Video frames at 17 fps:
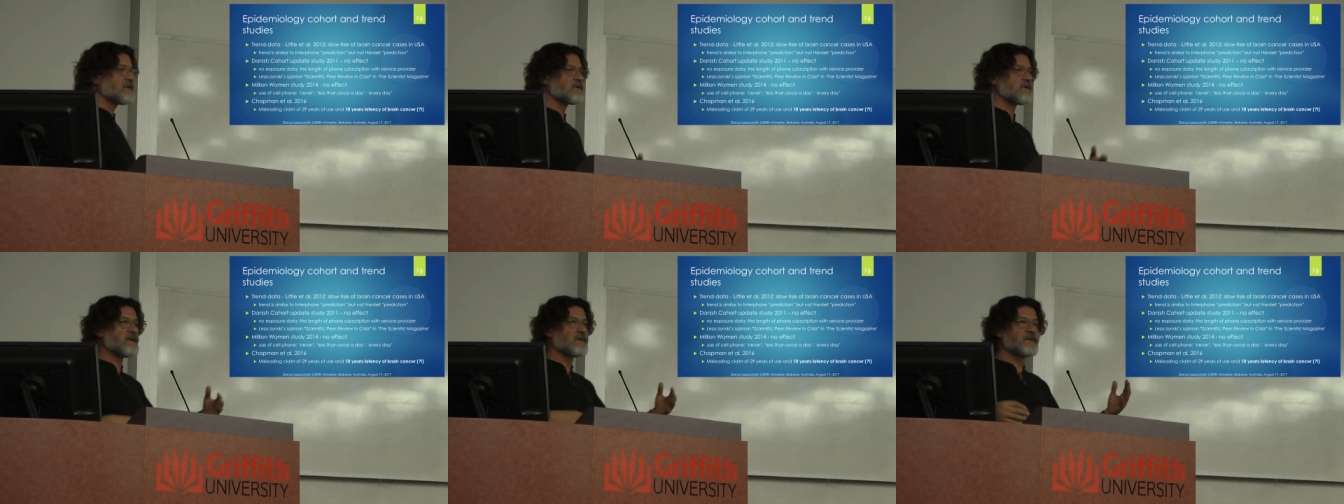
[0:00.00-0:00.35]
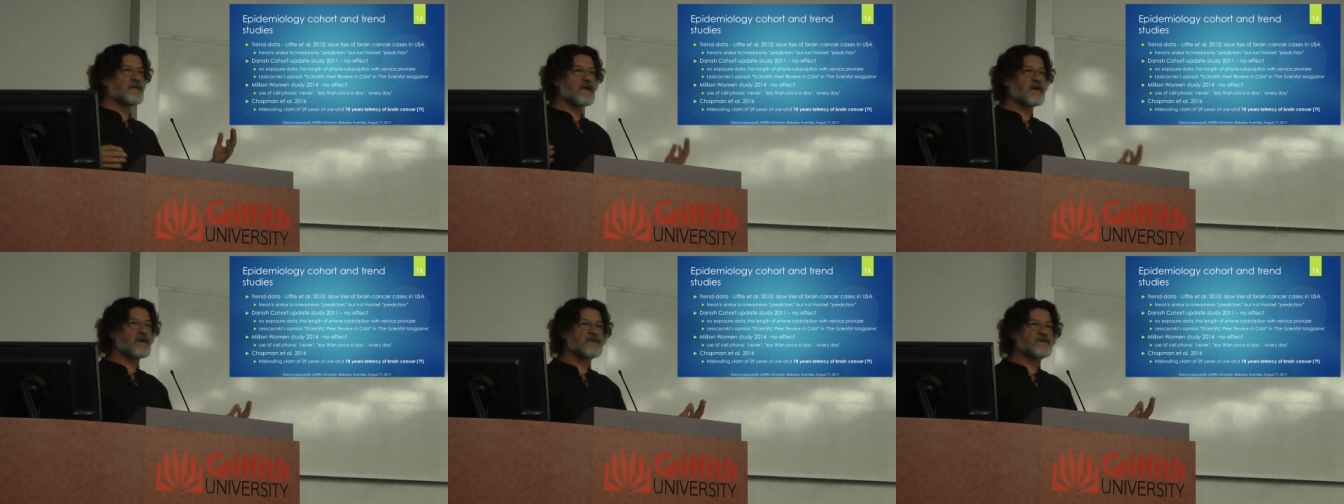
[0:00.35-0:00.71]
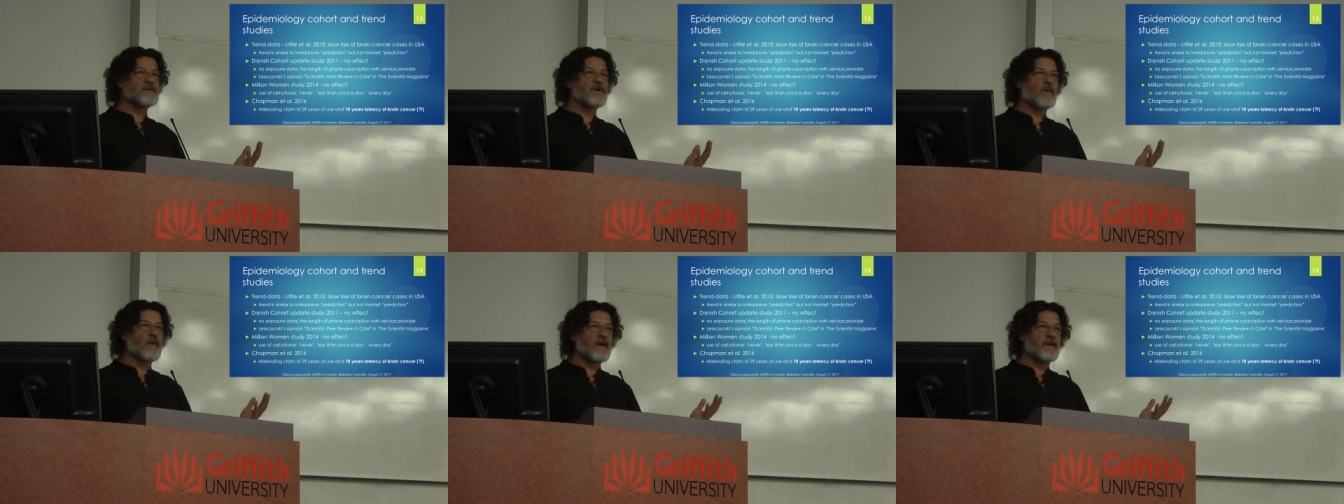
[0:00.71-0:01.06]
usage and
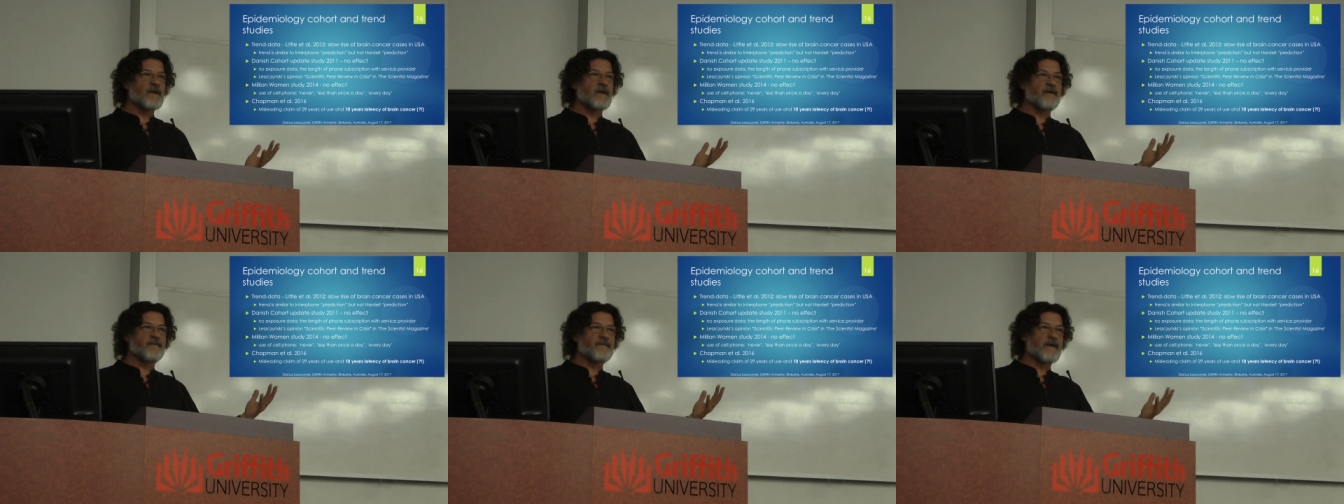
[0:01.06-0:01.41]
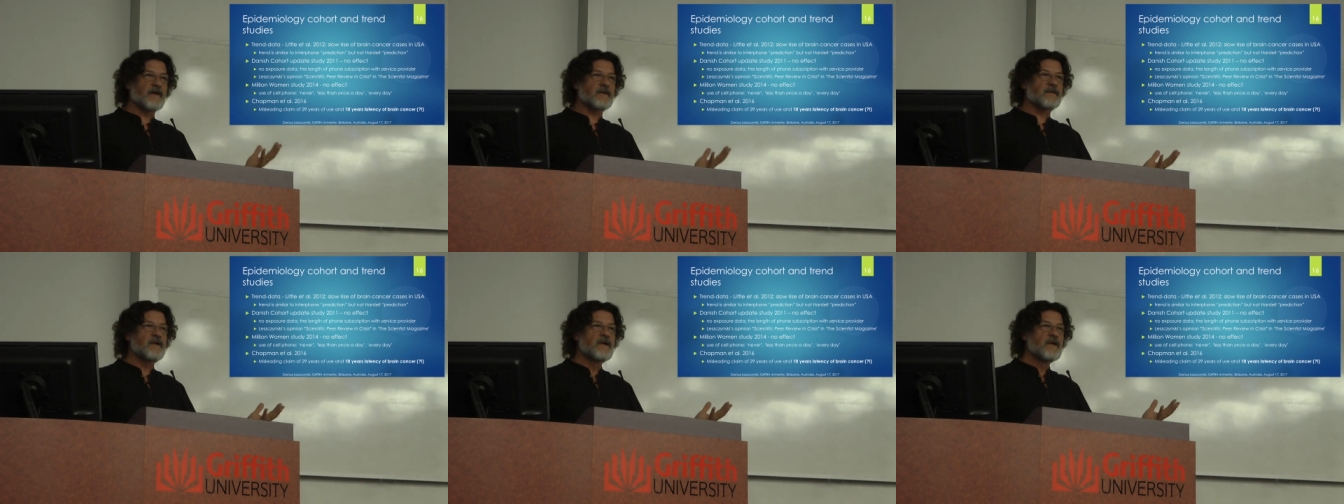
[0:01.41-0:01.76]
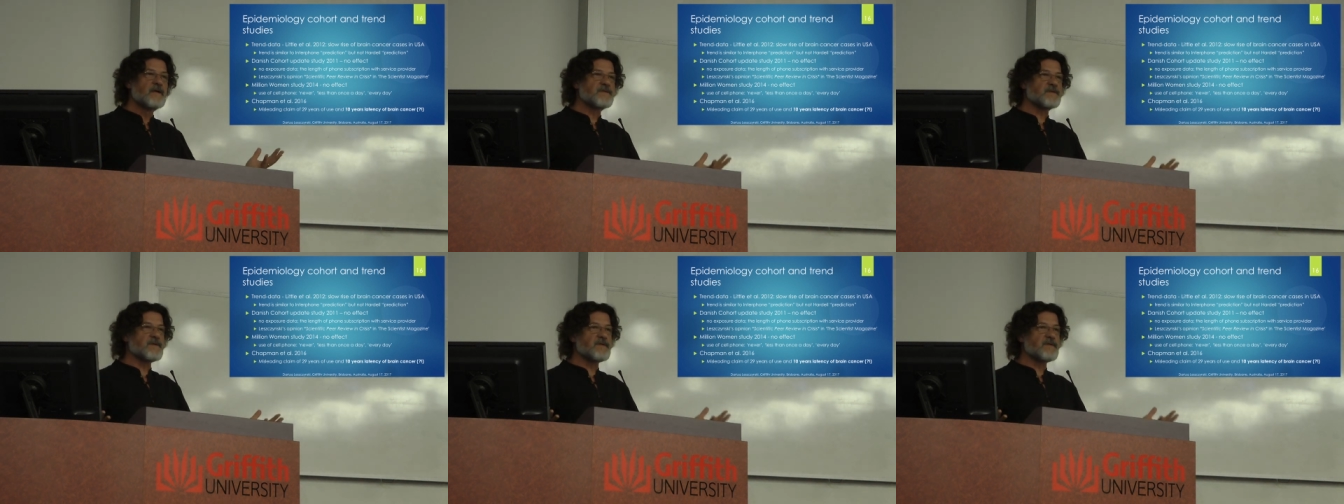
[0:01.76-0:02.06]
there is no any effect